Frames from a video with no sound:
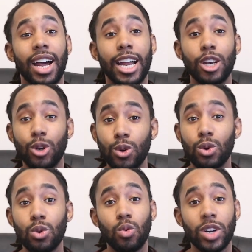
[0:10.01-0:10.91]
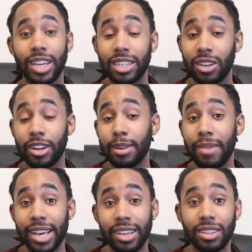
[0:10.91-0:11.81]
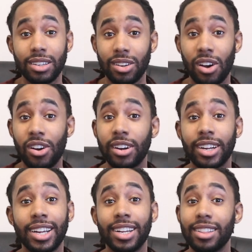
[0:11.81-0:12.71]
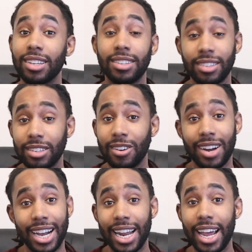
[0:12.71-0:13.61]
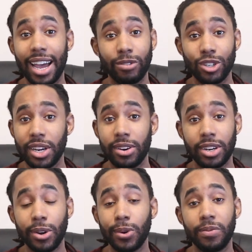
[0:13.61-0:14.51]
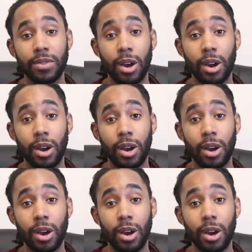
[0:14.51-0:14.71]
I knew once I started making the song, this is the song I gotta have with Jericho.